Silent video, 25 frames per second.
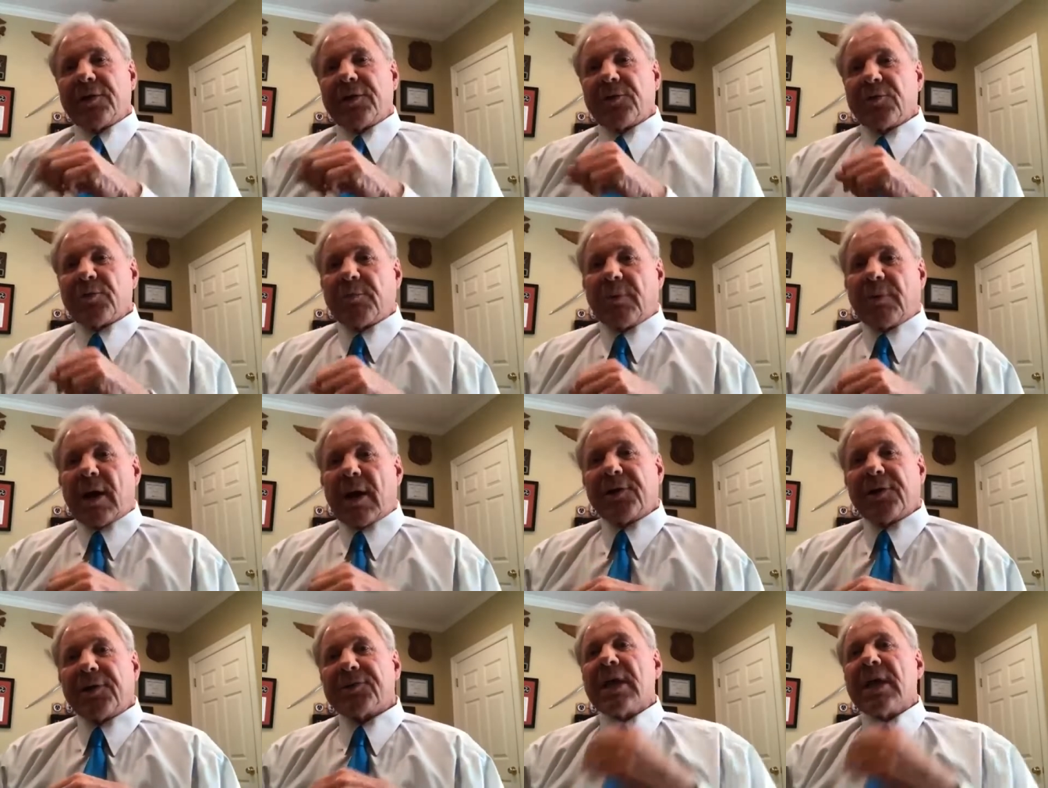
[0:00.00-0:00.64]

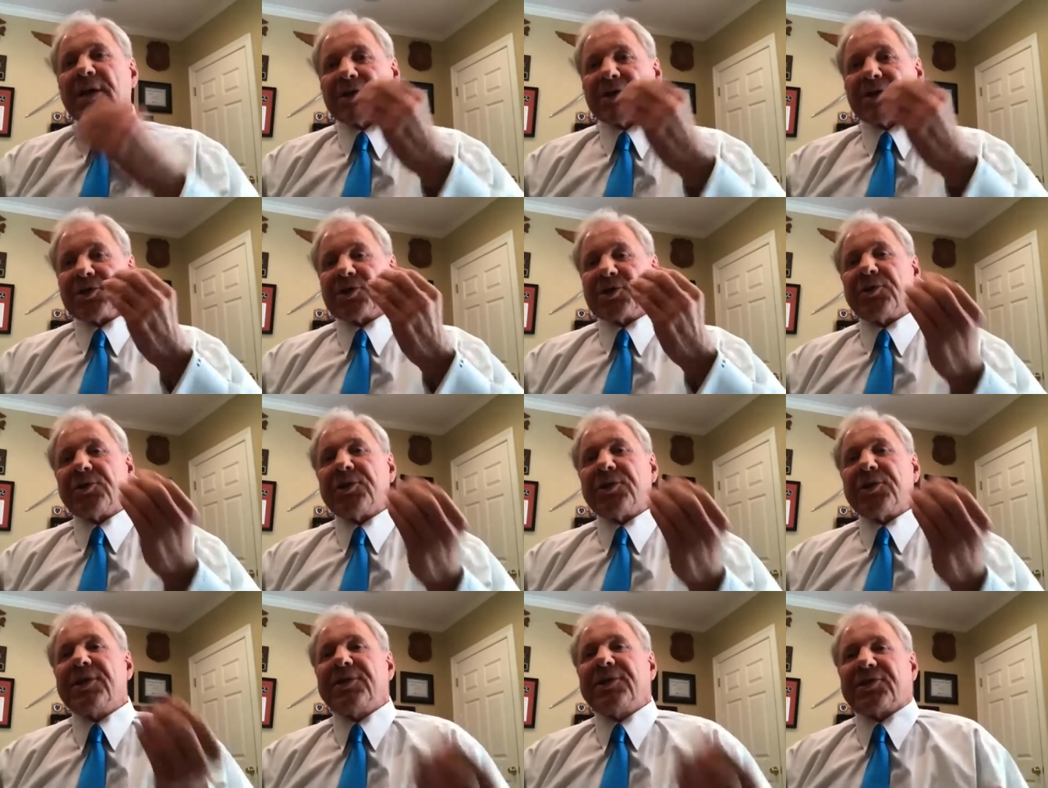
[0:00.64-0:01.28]
buyers. So do
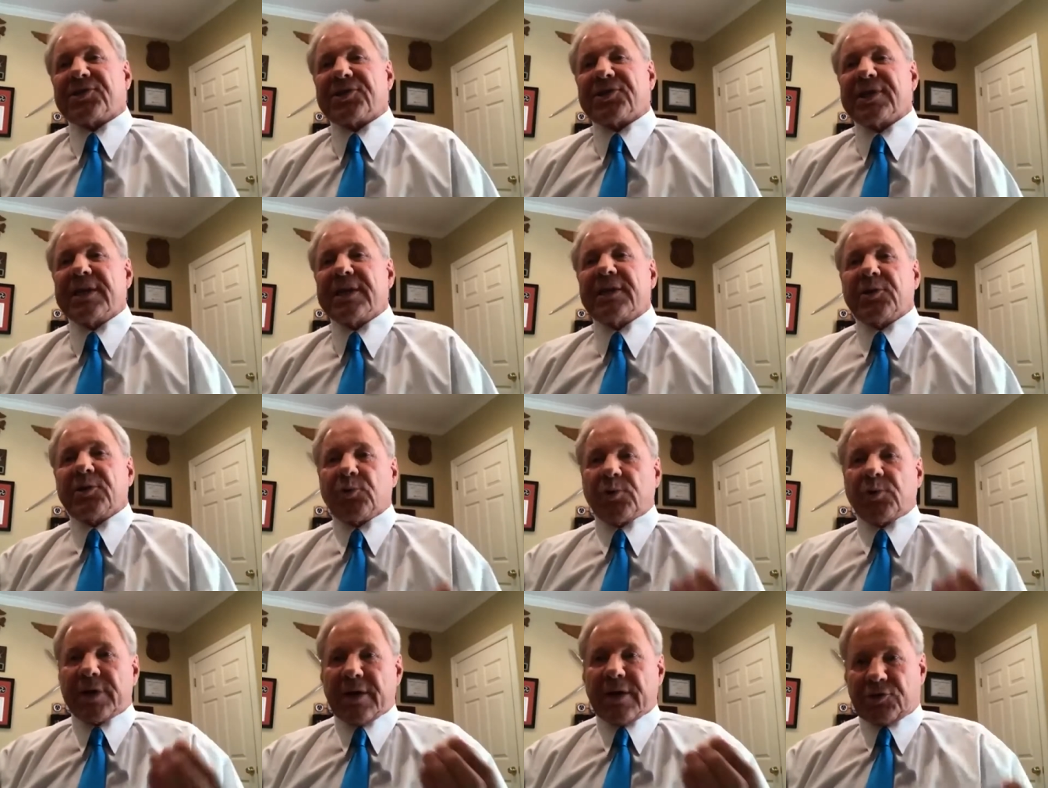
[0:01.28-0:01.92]
you see that
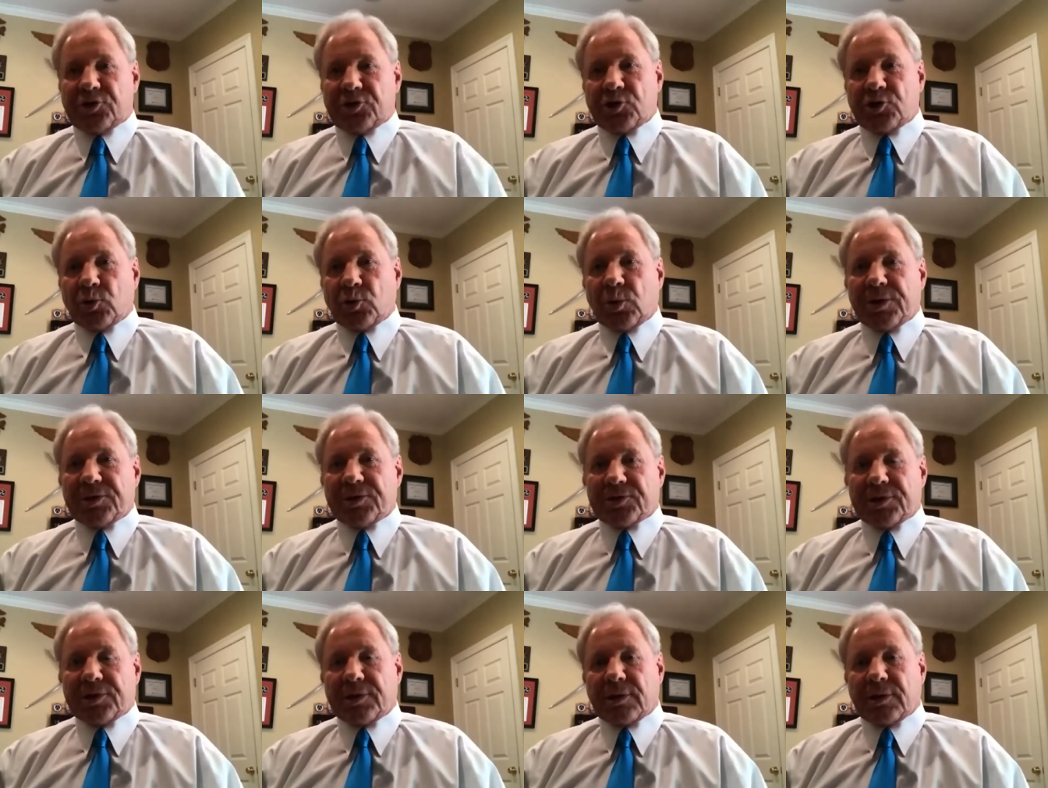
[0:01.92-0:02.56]
we have a
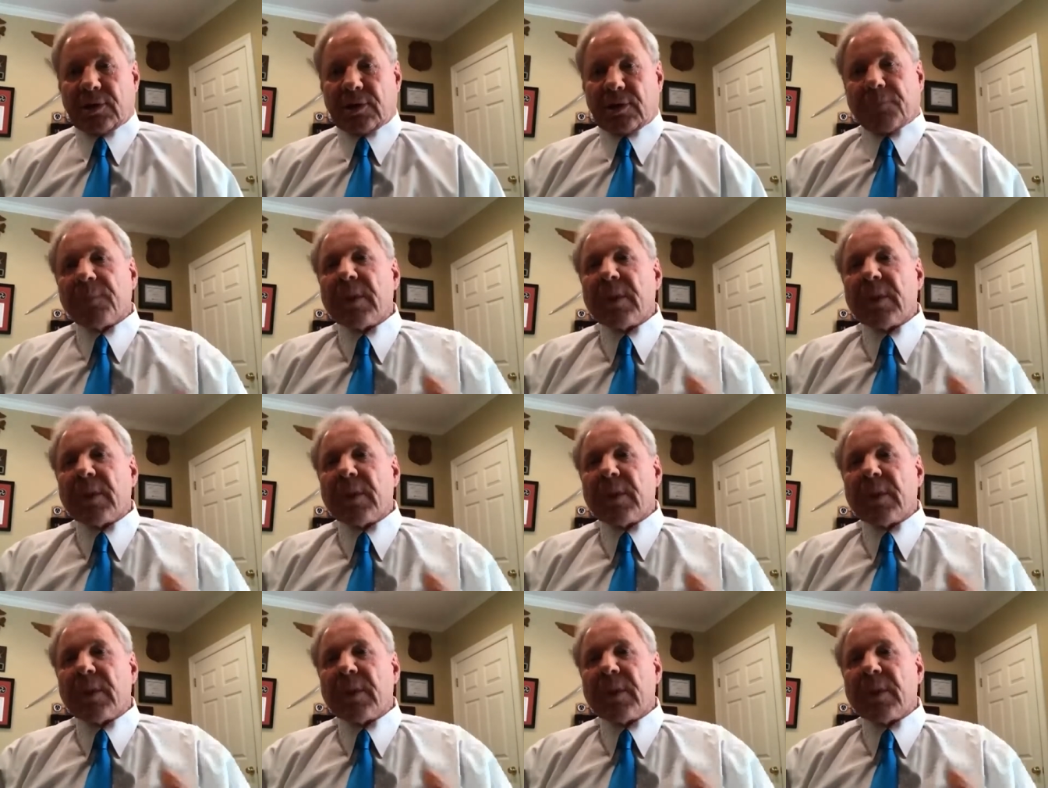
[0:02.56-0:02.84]
choice here?